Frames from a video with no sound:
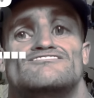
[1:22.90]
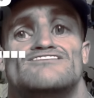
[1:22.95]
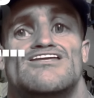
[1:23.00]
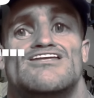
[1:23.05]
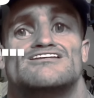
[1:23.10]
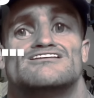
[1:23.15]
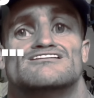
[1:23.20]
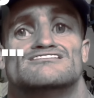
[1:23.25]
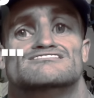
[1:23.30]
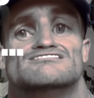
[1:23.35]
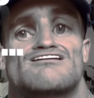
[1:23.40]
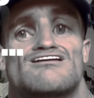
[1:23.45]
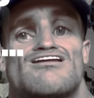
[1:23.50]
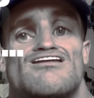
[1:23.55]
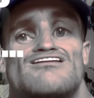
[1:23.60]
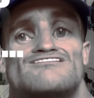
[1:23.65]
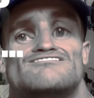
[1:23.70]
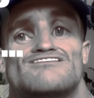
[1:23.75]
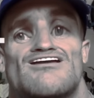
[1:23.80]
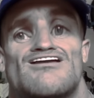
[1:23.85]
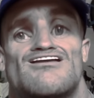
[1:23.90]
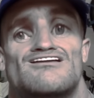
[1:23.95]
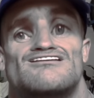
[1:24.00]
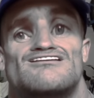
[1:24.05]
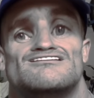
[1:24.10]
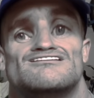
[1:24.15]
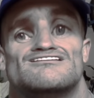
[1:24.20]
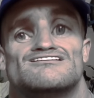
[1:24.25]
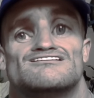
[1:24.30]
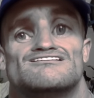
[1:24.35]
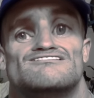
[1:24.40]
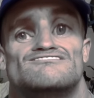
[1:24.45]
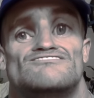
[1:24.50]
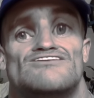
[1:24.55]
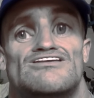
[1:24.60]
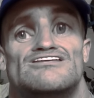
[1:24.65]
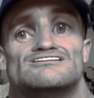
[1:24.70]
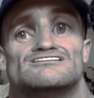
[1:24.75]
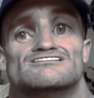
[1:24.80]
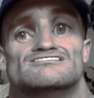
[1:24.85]
omega-3, mate.
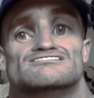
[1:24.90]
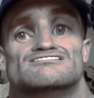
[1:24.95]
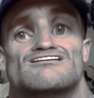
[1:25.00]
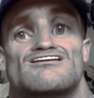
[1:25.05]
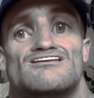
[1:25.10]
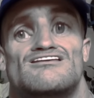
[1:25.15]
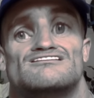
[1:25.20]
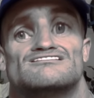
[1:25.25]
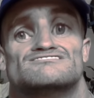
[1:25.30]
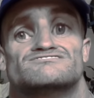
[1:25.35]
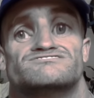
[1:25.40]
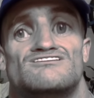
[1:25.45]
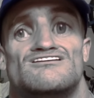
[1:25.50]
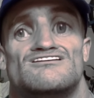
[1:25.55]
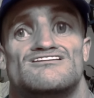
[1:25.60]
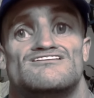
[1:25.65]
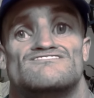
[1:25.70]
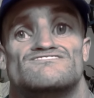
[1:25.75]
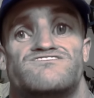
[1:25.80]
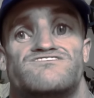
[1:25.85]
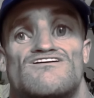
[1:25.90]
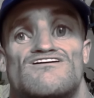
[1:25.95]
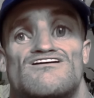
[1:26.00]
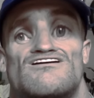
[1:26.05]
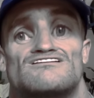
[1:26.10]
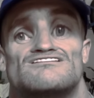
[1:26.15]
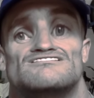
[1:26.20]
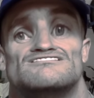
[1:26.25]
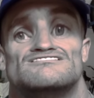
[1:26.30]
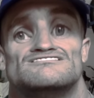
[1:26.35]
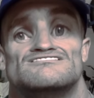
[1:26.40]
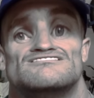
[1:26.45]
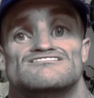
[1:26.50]
Omega-3 is pretty important.